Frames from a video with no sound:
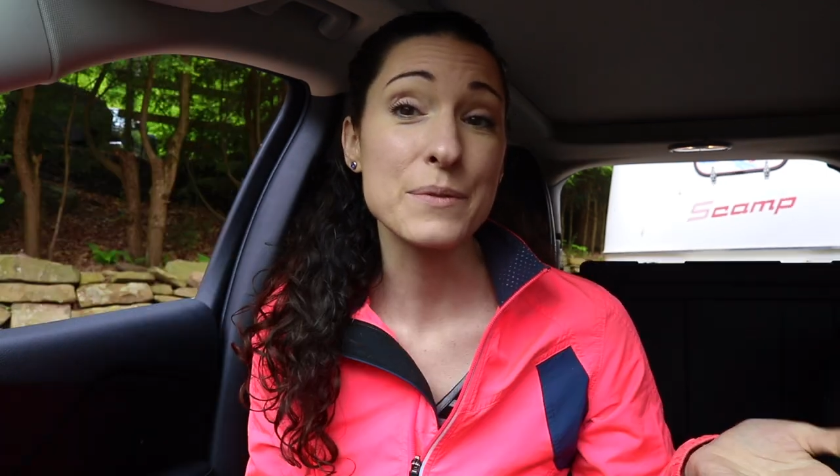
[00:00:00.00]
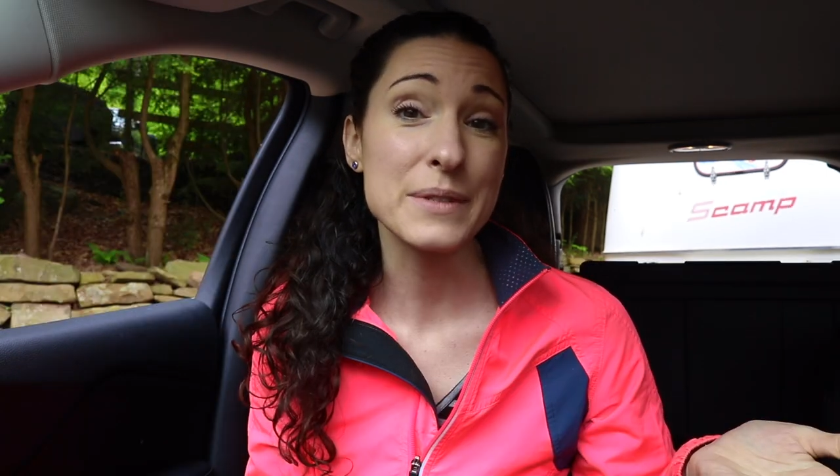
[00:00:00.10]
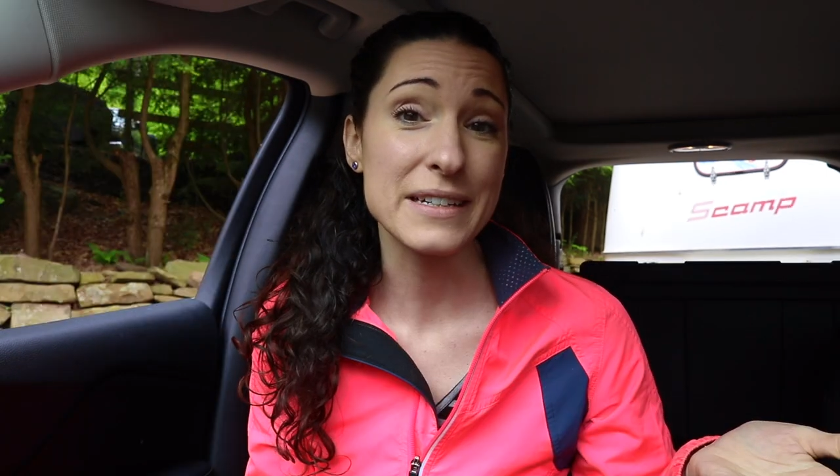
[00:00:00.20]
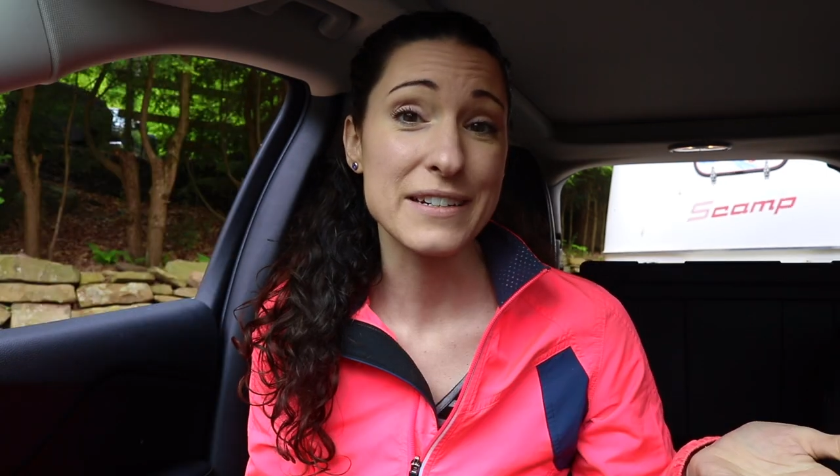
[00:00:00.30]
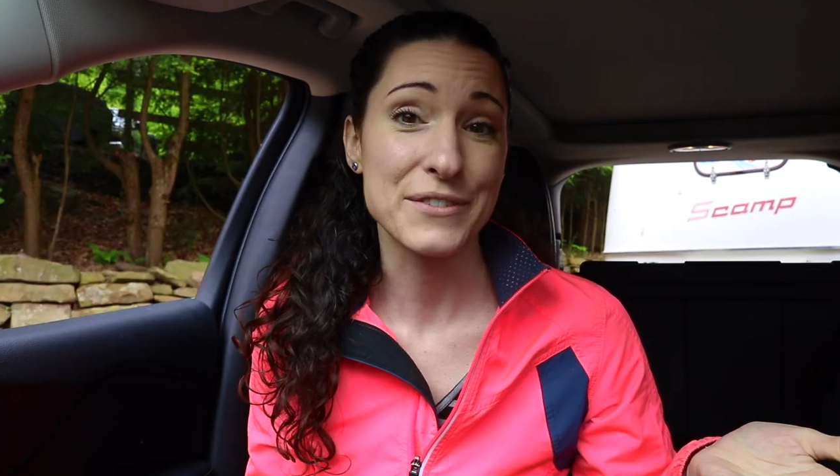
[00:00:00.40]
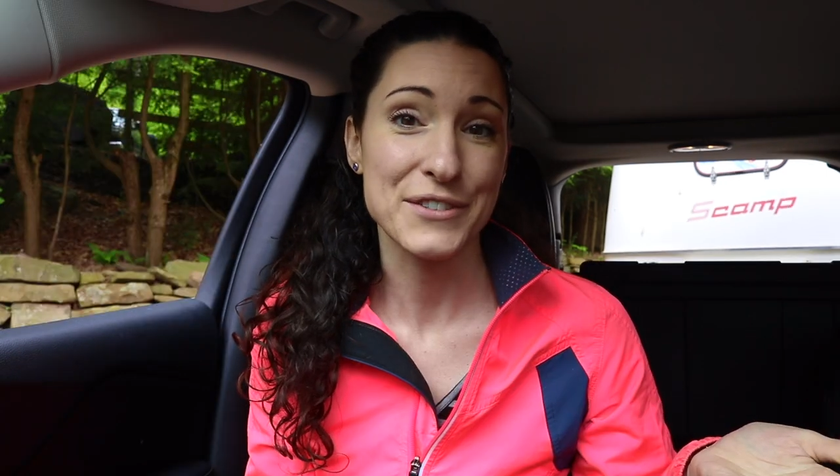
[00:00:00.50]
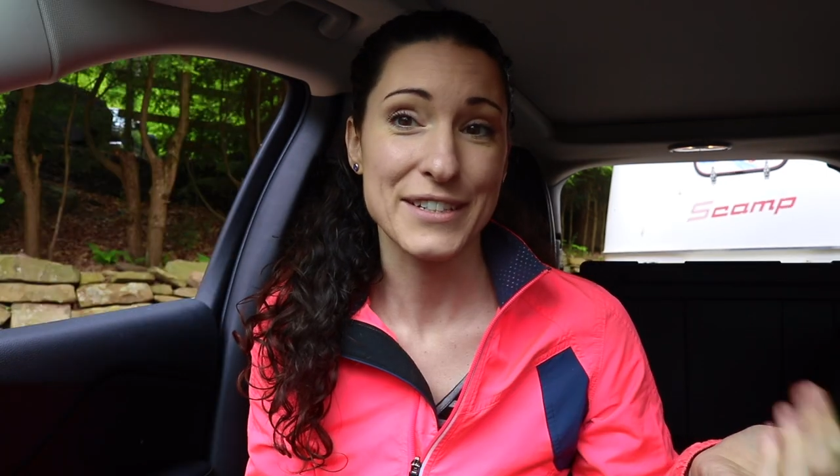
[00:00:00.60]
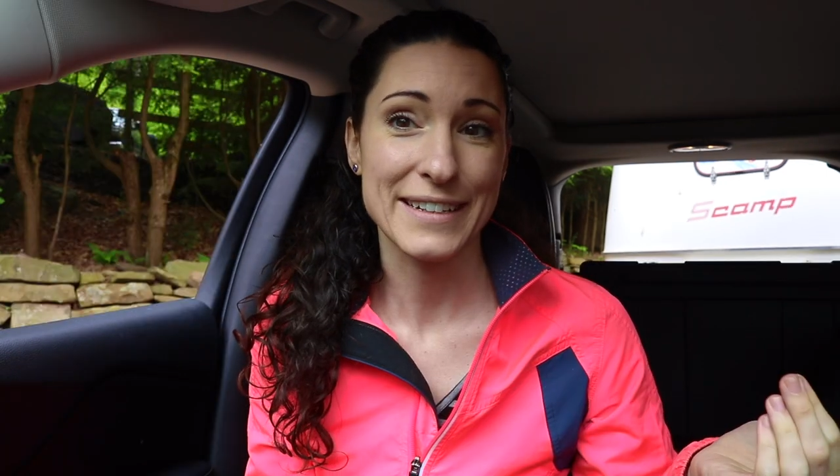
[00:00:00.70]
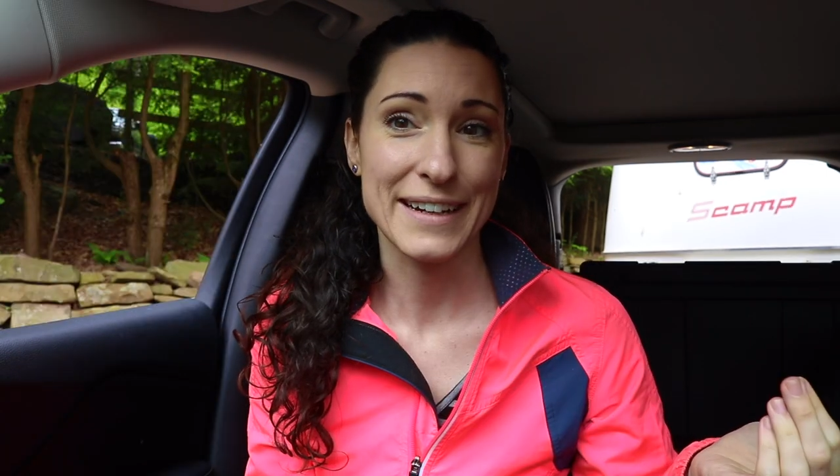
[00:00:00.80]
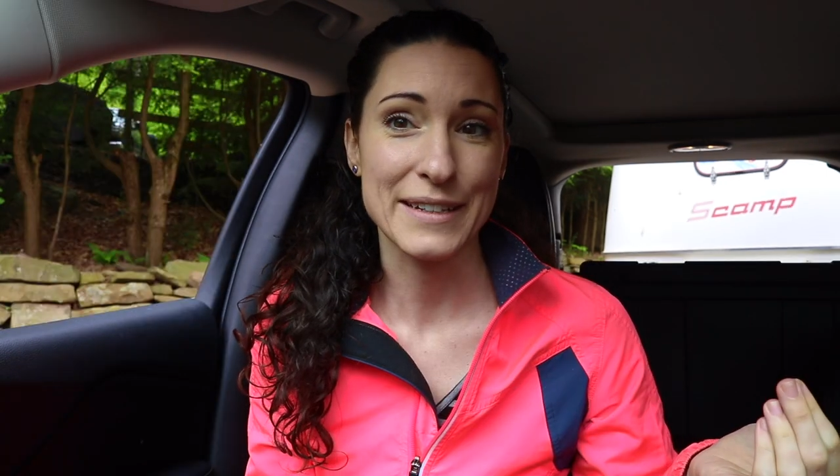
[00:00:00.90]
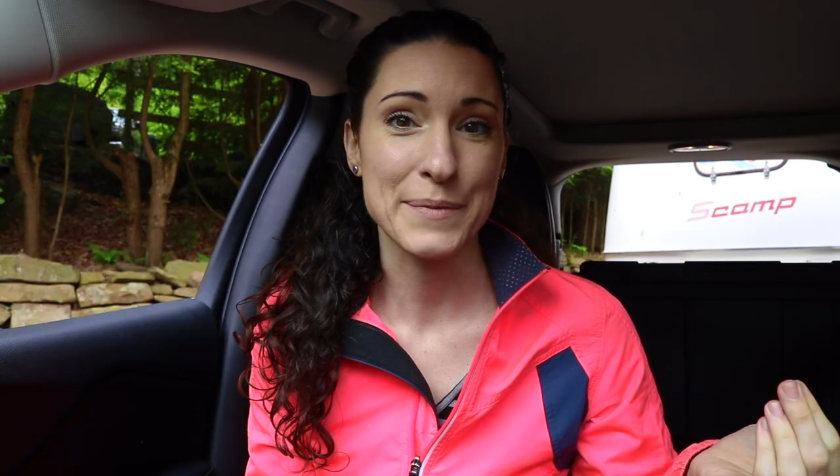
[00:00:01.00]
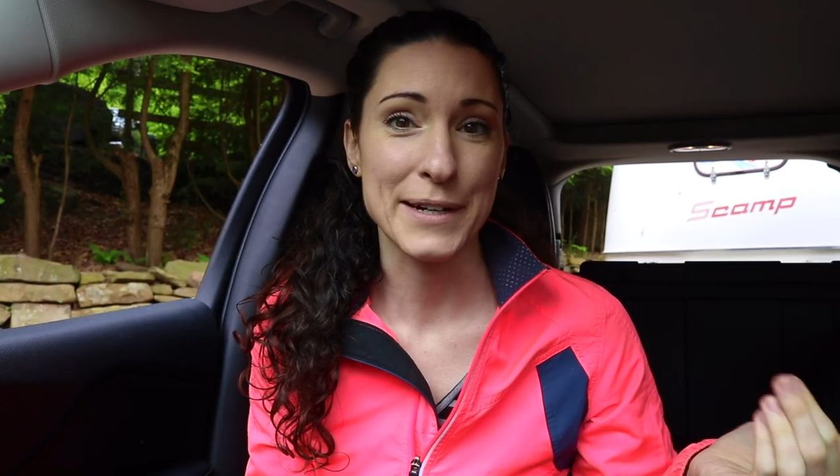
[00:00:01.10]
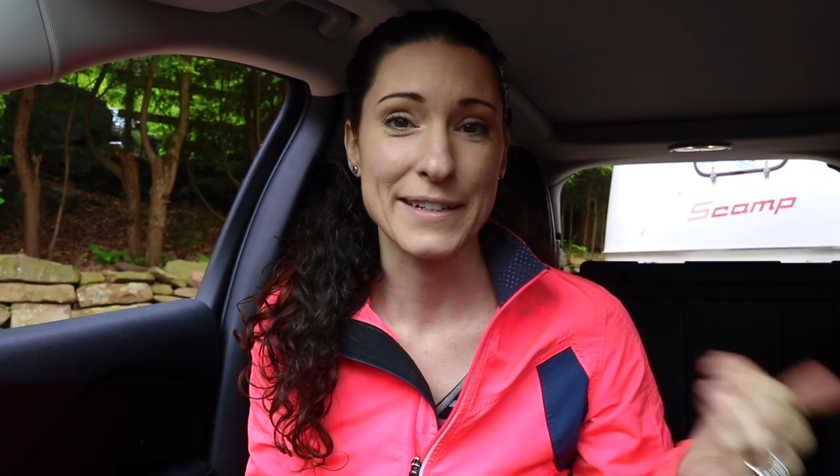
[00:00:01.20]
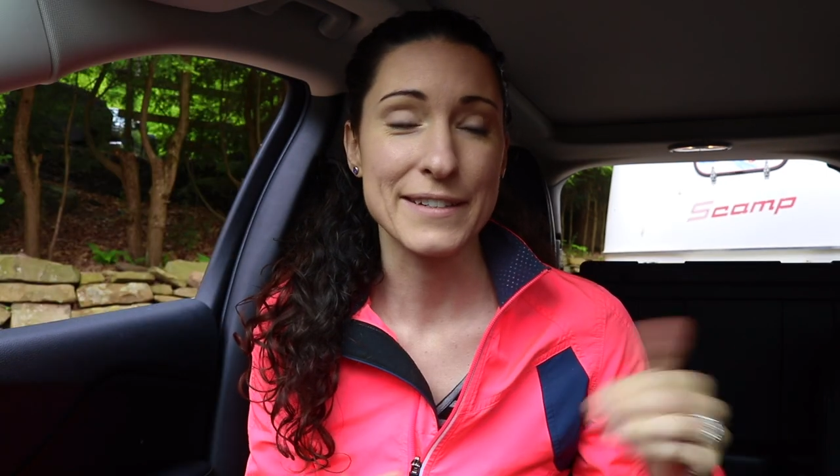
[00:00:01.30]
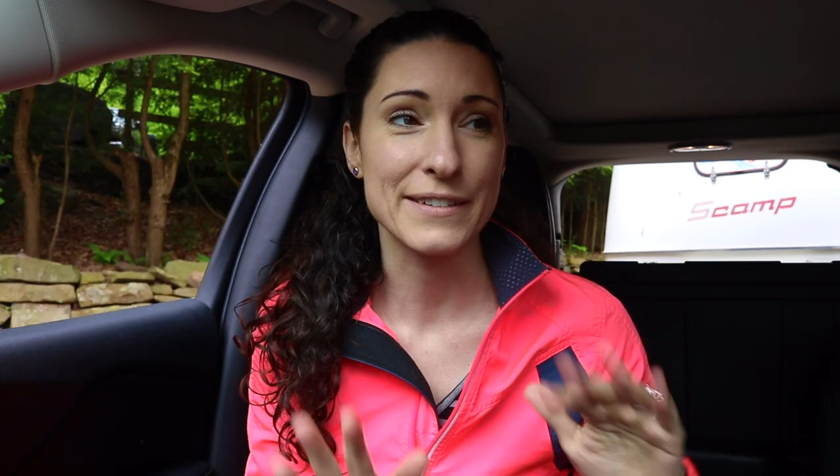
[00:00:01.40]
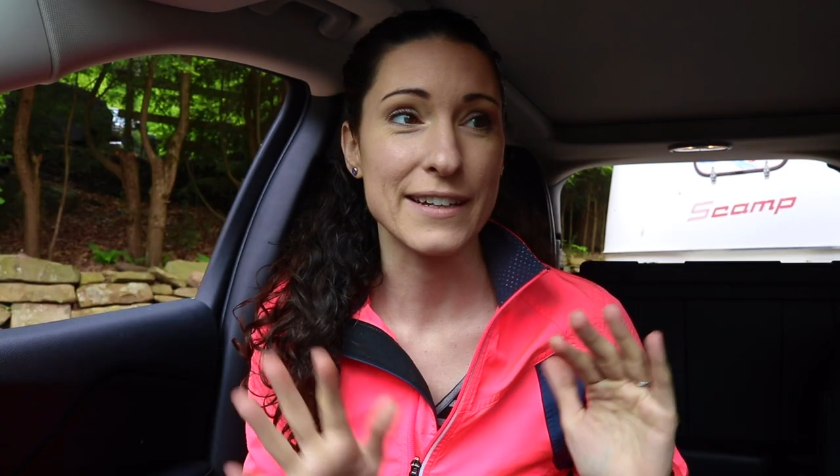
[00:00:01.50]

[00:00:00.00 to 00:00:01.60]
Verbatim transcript: was an interesting experience,